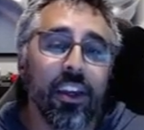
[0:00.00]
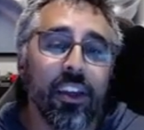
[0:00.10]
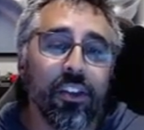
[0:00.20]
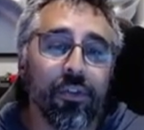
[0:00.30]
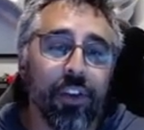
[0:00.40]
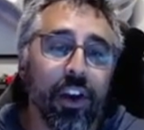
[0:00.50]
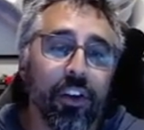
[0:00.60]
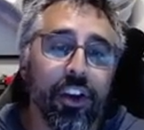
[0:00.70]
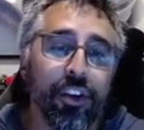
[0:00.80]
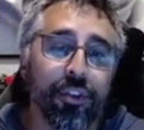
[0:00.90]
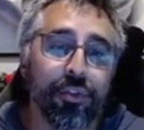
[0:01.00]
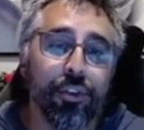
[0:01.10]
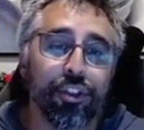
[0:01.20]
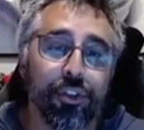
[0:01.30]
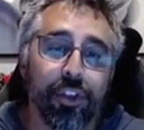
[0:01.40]
in the very near
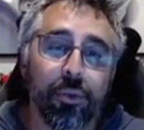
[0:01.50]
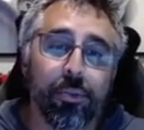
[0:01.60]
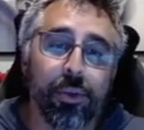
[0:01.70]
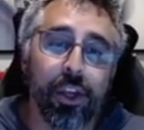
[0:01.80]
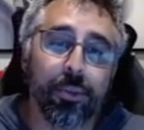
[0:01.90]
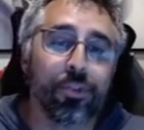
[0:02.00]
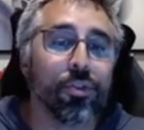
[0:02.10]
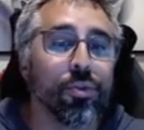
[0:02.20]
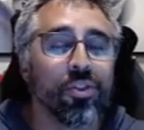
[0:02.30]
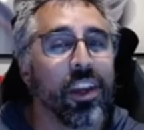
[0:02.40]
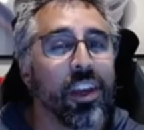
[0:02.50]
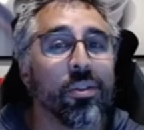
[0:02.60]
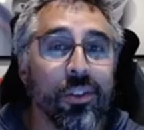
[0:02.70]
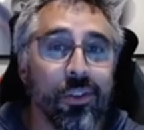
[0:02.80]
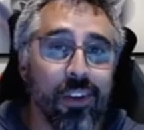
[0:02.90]
future, they will be able to scale
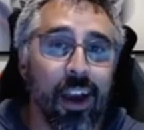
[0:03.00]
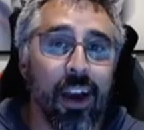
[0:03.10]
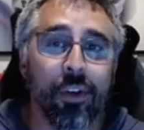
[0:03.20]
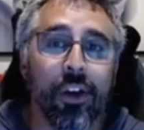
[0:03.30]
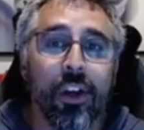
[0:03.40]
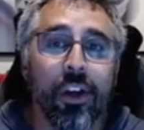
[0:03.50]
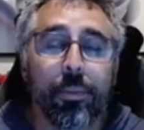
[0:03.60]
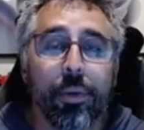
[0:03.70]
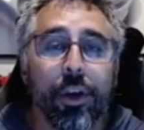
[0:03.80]
this down pretty